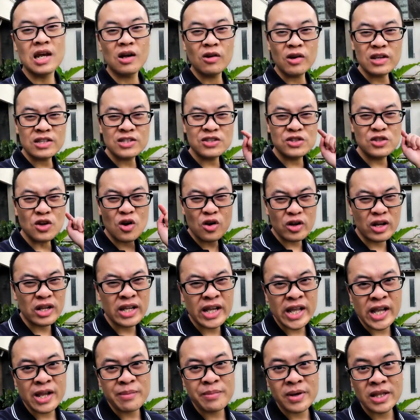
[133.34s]
Now let's talk a
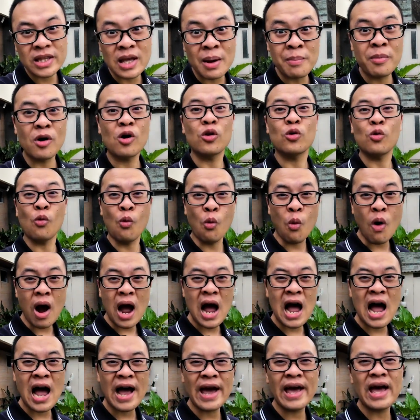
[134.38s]
little bit about
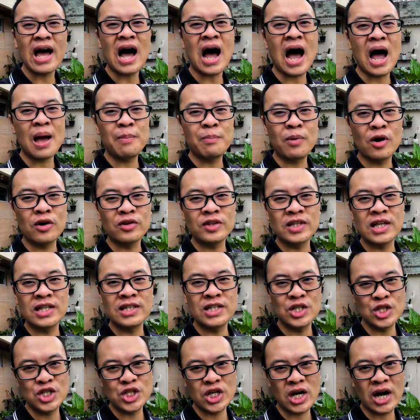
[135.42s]
why I bought the
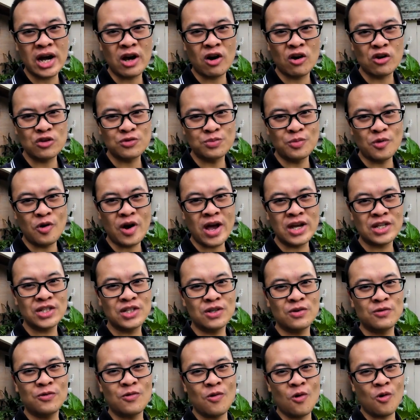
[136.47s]
DJI Osmo
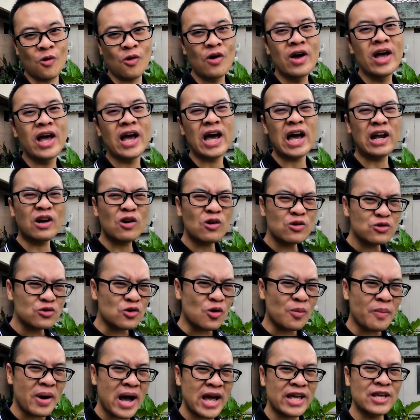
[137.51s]
Action 4 and
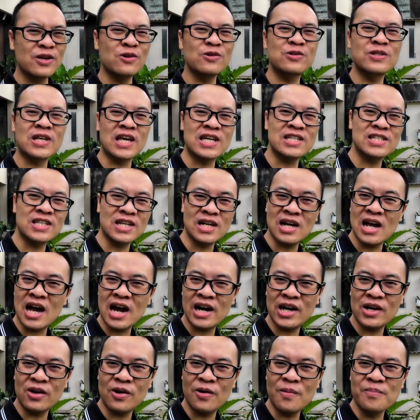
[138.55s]
also my use case
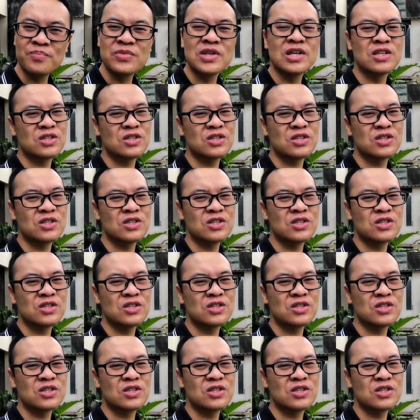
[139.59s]
scenario.